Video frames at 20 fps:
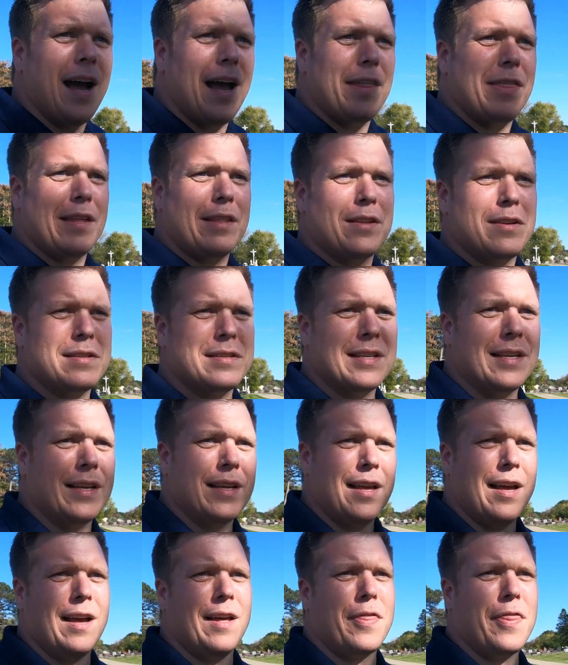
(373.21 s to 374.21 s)
I think there's
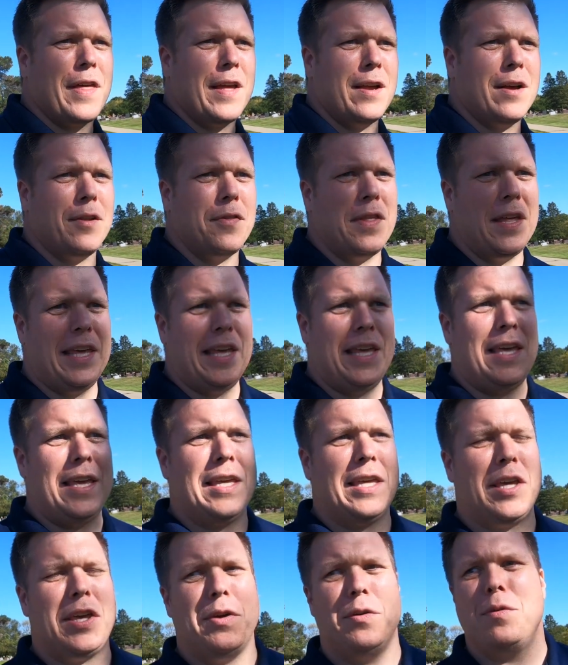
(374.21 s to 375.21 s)
a thing called the
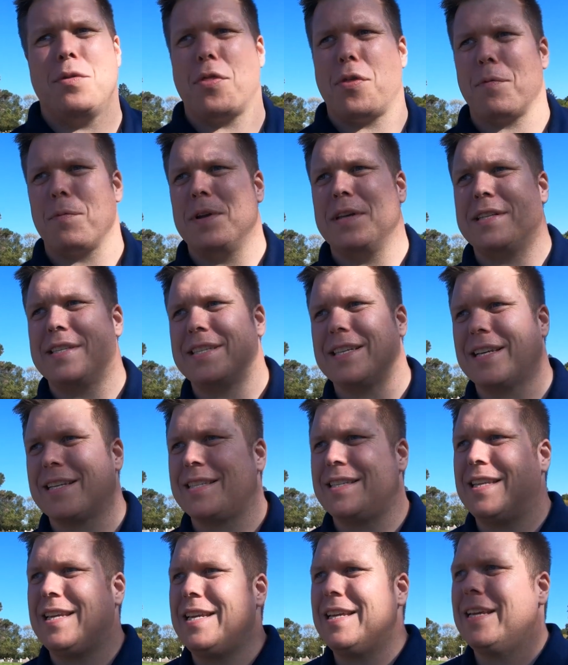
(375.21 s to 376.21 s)
EQ
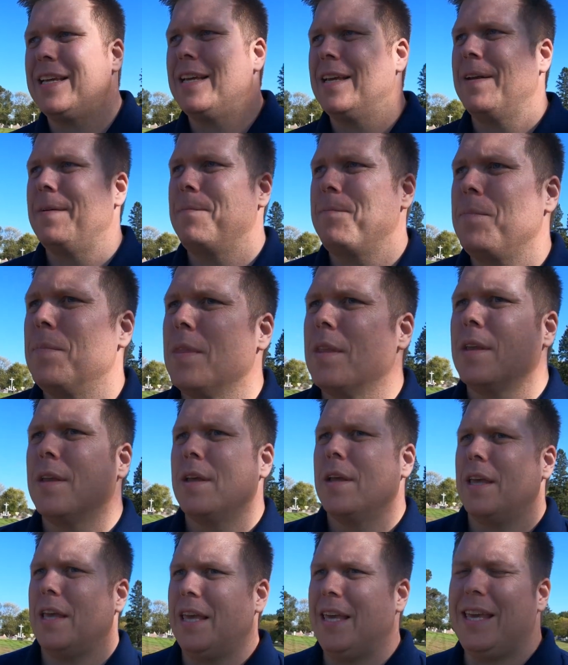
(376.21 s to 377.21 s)
360.
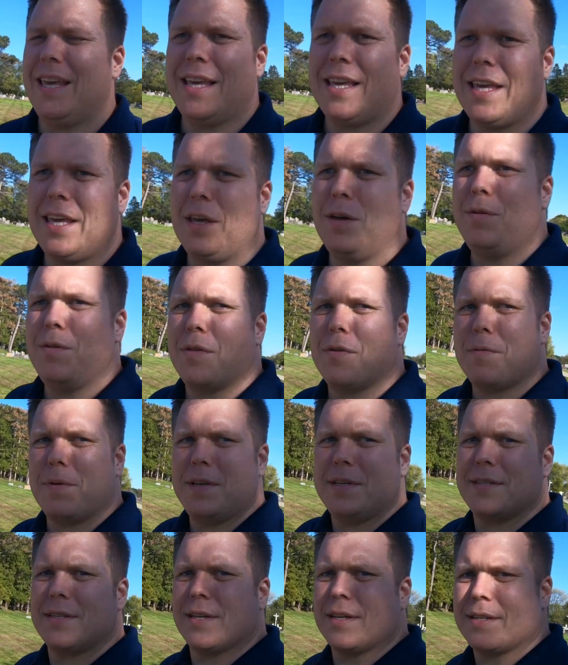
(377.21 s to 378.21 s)
EQ
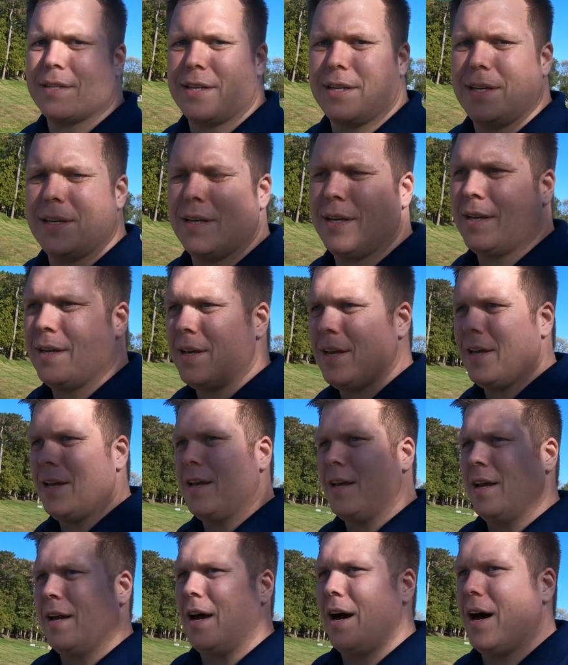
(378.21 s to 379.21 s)
360.
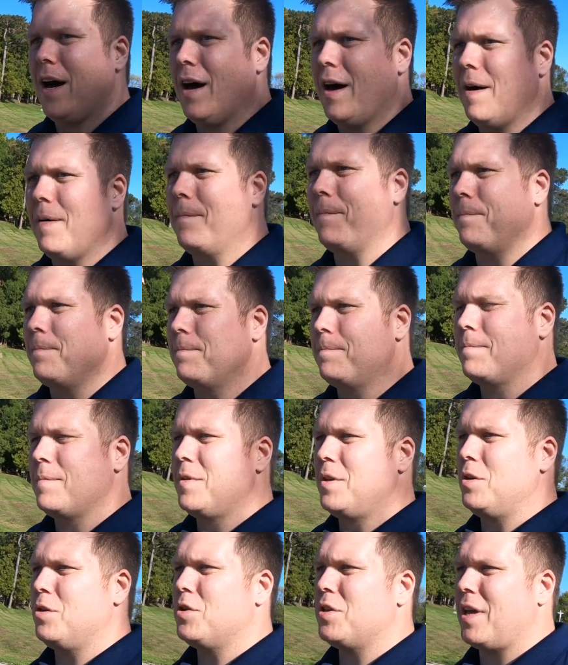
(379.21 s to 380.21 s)

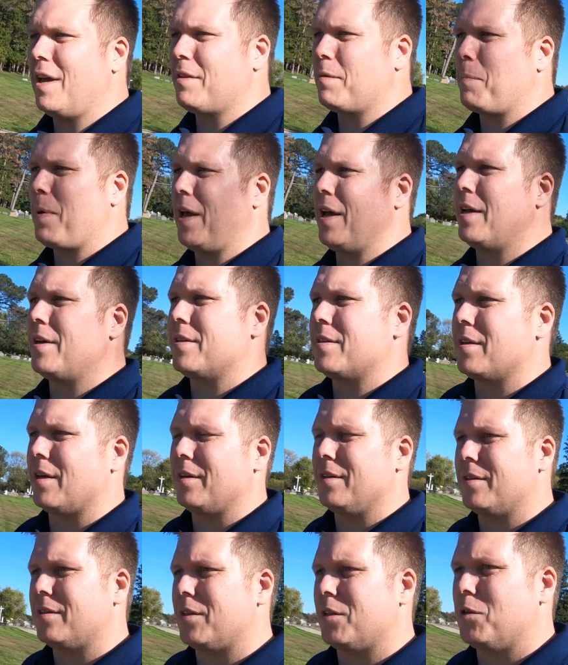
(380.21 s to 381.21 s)
Usually I have to pay a
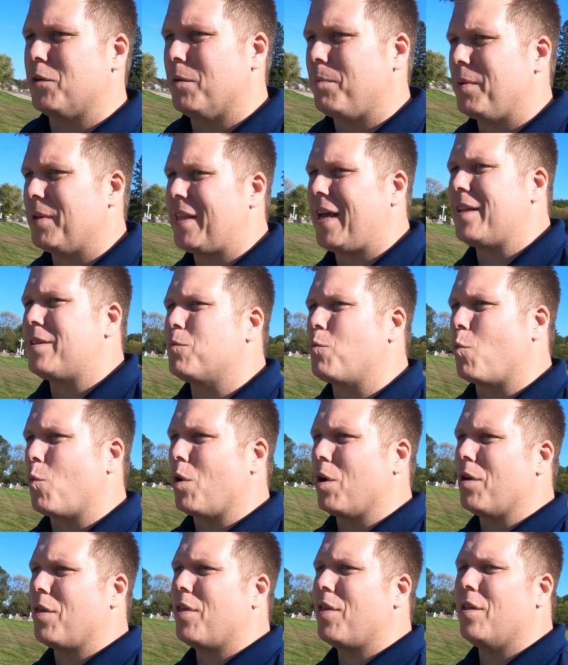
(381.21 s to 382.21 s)
consultant to do it, but that's
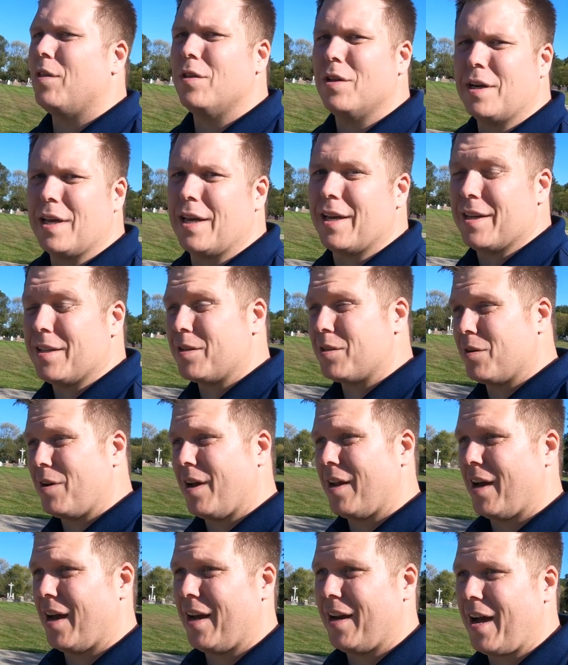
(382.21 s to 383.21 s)
worth looking
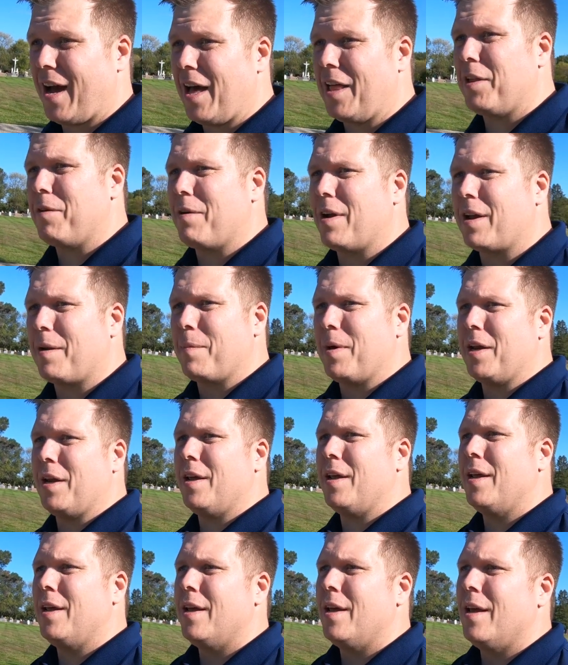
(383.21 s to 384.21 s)
into. I'd highly recommend
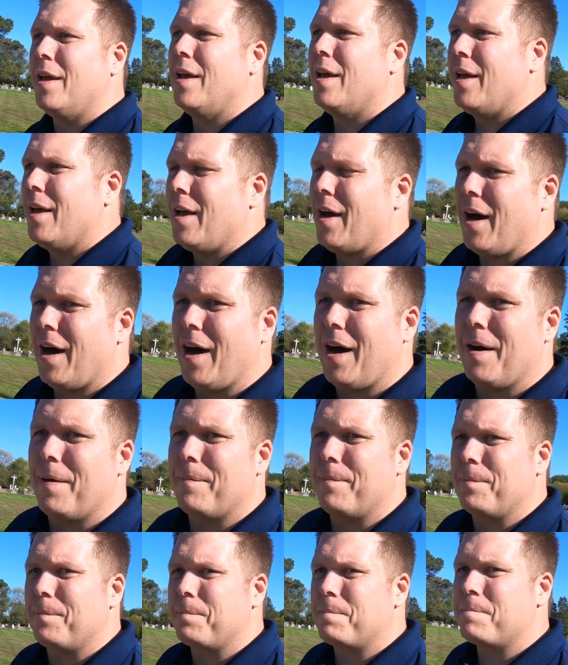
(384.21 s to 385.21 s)
it.
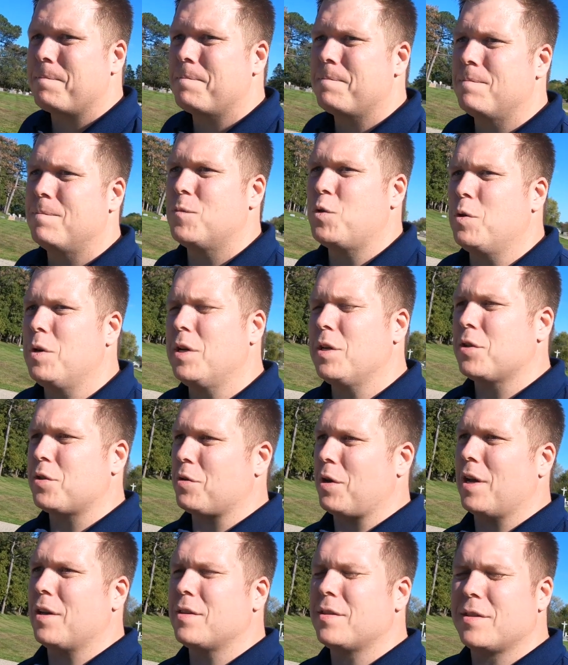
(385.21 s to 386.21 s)
Doing a
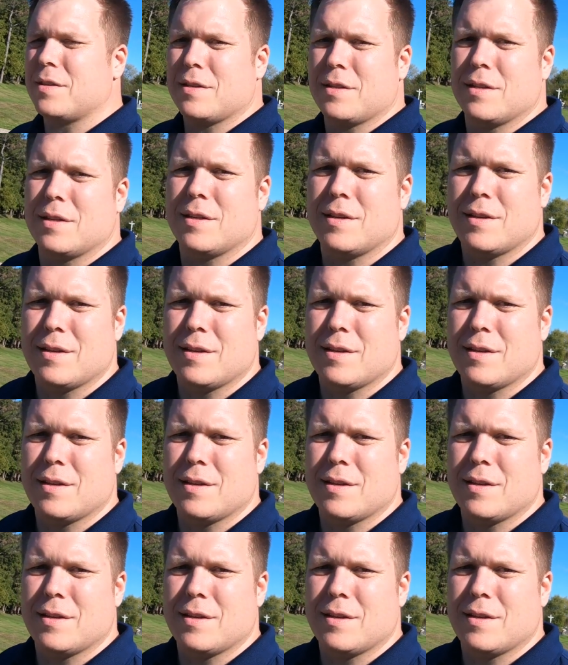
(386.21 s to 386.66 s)
strengths